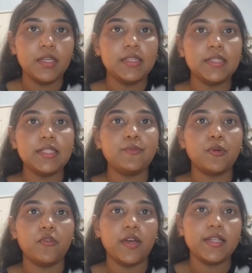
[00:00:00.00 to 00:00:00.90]
This
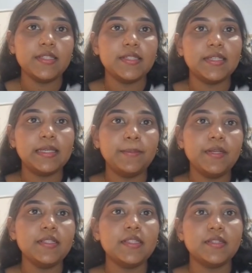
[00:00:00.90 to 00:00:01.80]
provides the
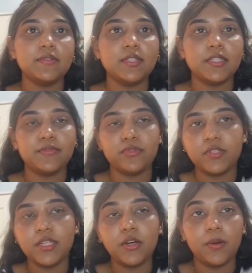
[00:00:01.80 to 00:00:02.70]
email server is
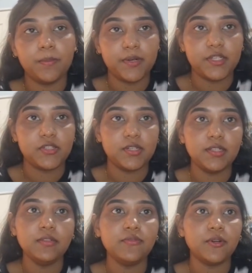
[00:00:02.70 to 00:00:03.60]
fully
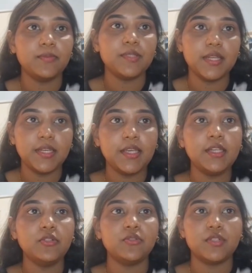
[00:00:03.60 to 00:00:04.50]
operational from
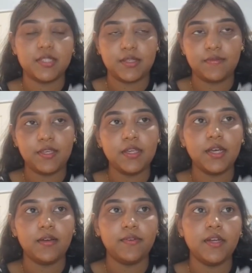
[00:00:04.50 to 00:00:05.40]
sending to receiving,
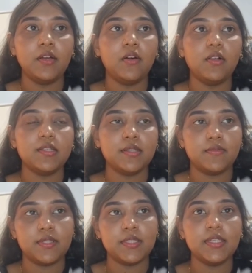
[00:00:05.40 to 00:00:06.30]
covering all
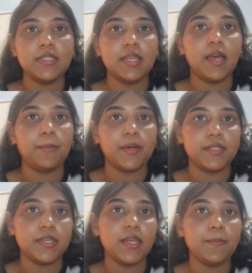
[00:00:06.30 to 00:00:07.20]
services,
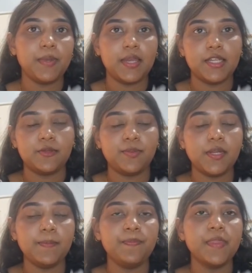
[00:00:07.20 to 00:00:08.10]
Apache,
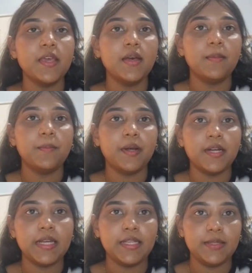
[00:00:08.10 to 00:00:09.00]
PHP,
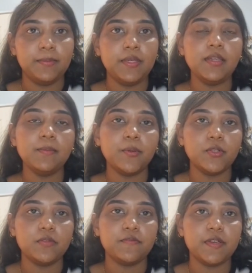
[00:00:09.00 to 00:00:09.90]
MariaDB,
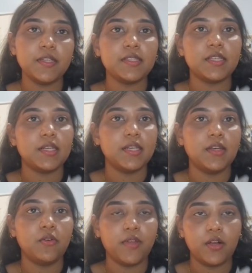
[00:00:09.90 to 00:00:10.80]
Postfix,
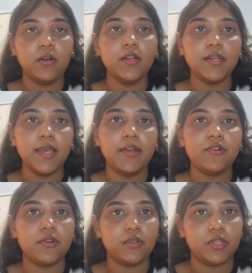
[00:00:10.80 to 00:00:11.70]
DovCode,
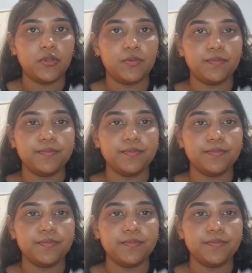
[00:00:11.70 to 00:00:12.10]
and Roundcube.